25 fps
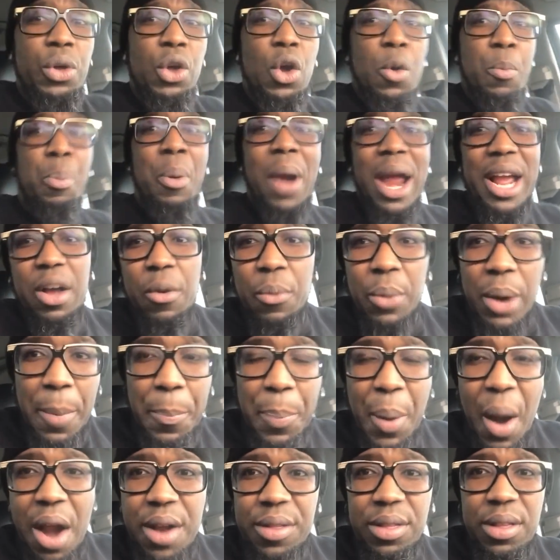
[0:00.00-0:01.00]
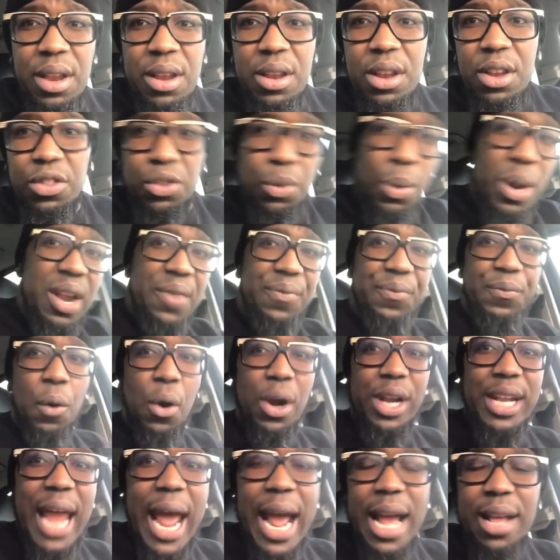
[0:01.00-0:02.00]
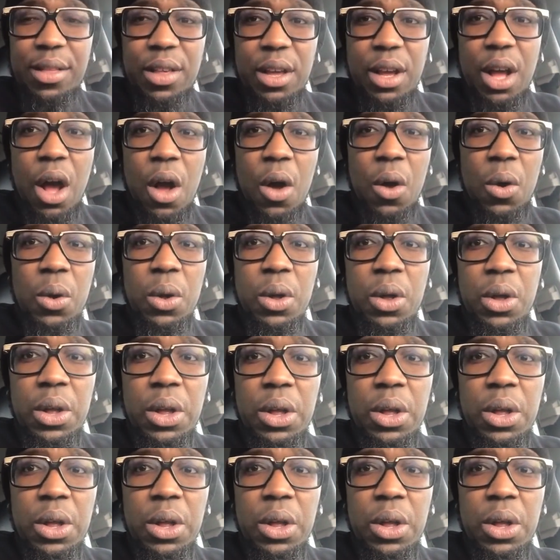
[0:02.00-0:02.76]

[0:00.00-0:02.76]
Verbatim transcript: you break up with a person three to four days ago,